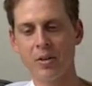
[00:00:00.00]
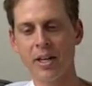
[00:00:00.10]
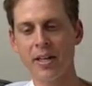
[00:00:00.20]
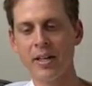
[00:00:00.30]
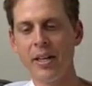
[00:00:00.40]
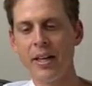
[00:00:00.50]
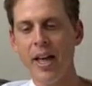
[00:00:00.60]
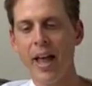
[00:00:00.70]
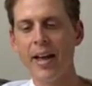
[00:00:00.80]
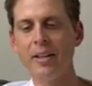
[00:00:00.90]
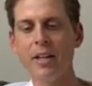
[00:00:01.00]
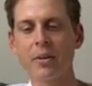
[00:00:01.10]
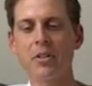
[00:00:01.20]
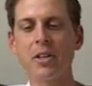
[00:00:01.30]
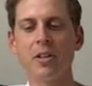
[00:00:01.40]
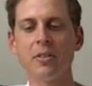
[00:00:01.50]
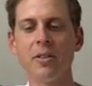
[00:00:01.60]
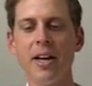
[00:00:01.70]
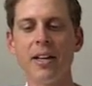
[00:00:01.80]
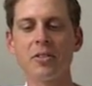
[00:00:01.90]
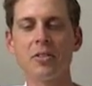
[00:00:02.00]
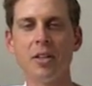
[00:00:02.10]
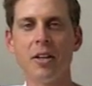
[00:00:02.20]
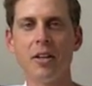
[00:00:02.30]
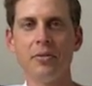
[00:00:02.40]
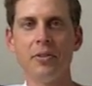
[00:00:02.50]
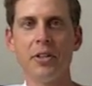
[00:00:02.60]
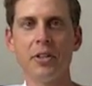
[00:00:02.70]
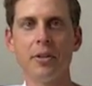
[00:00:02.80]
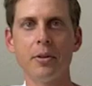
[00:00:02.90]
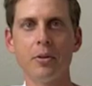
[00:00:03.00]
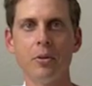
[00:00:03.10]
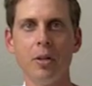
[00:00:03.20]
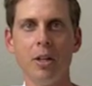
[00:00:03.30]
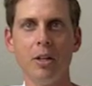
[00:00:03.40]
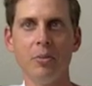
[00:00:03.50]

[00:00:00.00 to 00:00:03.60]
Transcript: Okay? And like we said on the last video,